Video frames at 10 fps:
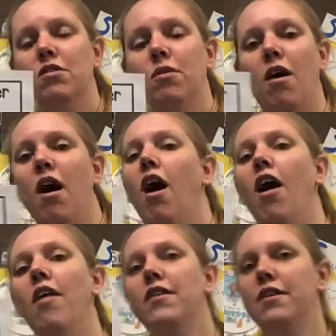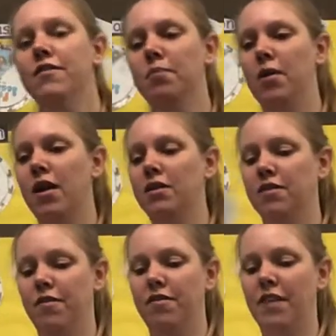So all the different parts
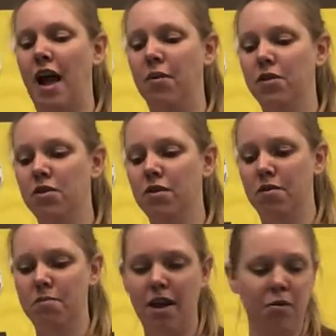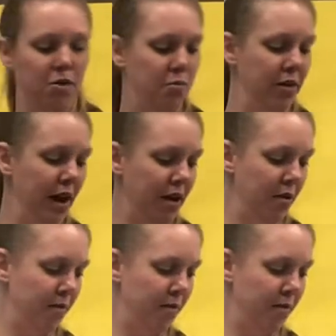of a flower you can make with Play-Doh.